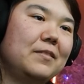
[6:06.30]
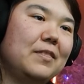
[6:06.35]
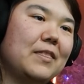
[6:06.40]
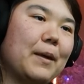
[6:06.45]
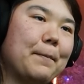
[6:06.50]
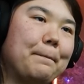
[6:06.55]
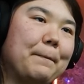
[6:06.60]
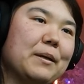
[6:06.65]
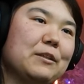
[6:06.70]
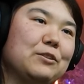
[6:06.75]

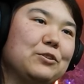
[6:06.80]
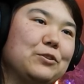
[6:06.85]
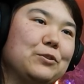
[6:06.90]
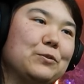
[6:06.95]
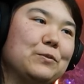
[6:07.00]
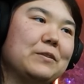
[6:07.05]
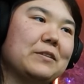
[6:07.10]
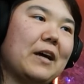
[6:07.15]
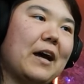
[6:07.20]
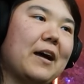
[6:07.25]
The
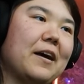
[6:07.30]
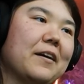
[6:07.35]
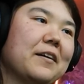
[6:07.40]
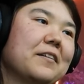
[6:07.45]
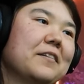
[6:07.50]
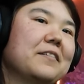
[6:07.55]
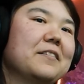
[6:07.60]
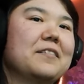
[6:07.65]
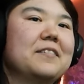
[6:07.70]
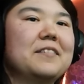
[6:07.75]
bazooka.
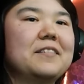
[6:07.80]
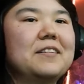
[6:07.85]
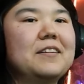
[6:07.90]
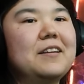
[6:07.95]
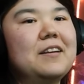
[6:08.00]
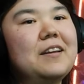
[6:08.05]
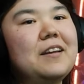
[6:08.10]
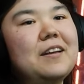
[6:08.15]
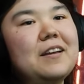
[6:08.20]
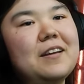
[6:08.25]

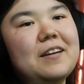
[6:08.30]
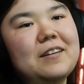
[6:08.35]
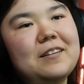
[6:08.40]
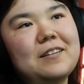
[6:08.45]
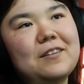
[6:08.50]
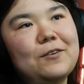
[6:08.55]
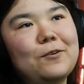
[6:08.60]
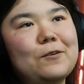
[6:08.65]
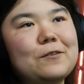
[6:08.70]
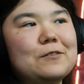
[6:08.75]

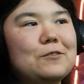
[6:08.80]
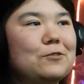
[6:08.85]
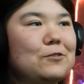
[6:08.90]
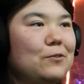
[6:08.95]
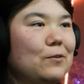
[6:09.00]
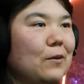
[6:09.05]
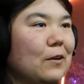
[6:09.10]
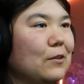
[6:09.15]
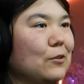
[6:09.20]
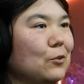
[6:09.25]
Of course, they're
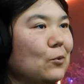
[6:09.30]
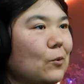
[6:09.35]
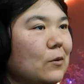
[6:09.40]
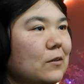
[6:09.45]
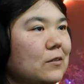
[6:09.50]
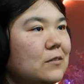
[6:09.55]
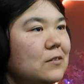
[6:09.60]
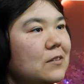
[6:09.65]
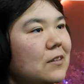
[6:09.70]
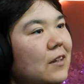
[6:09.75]
still called
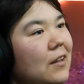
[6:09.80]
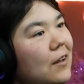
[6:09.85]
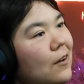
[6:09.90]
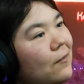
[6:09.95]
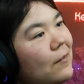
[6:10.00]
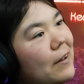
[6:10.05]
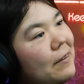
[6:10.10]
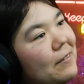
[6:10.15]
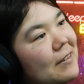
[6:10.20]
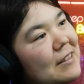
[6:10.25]
dorks.
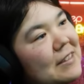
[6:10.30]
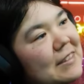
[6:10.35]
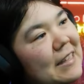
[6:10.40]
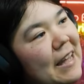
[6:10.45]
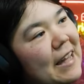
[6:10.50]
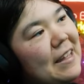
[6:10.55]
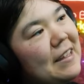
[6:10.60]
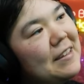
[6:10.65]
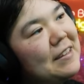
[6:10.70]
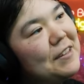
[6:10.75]
Wait, what is
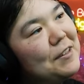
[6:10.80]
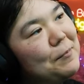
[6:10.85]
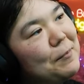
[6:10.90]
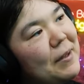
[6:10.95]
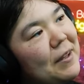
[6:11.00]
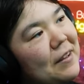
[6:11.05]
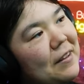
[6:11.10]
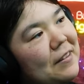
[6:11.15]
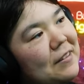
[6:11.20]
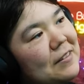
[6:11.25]
that
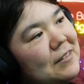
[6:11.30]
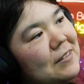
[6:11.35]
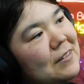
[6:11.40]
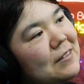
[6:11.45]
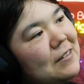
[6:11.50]
email?